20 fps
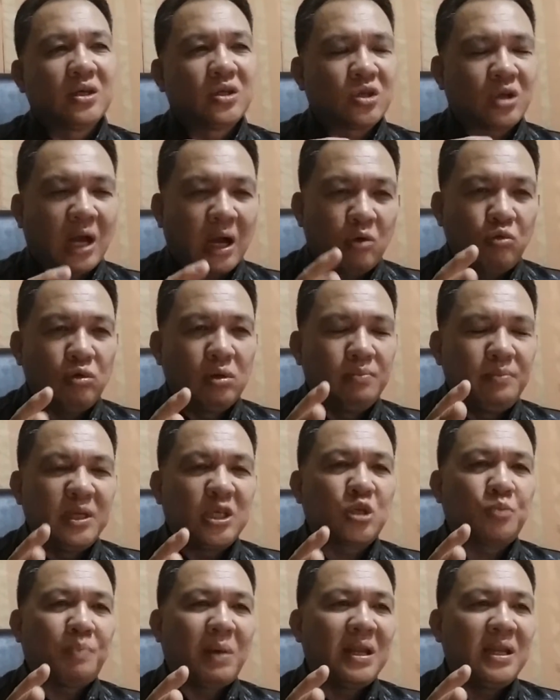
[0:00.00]
So I will
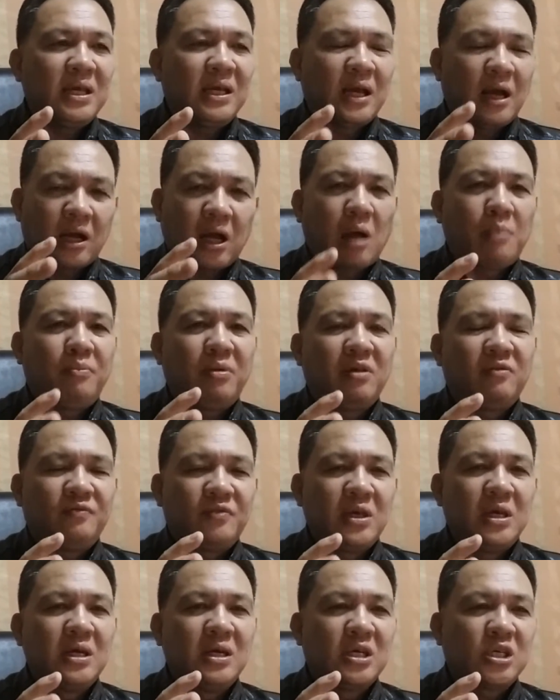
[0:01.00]
be spending a couple
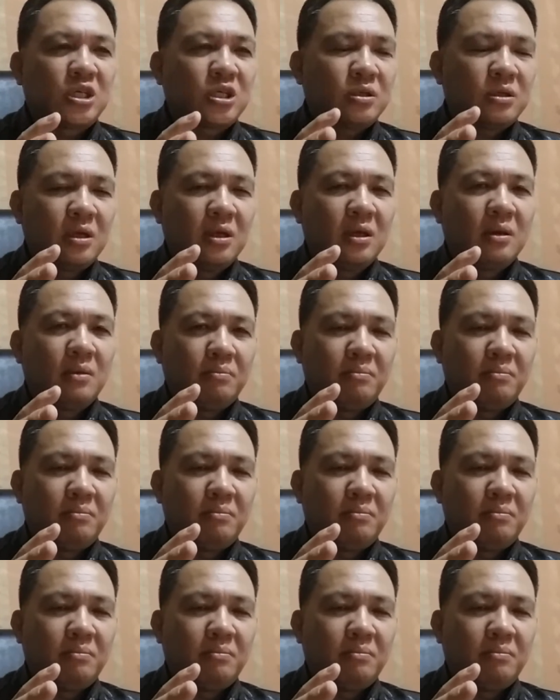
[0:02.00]
of years,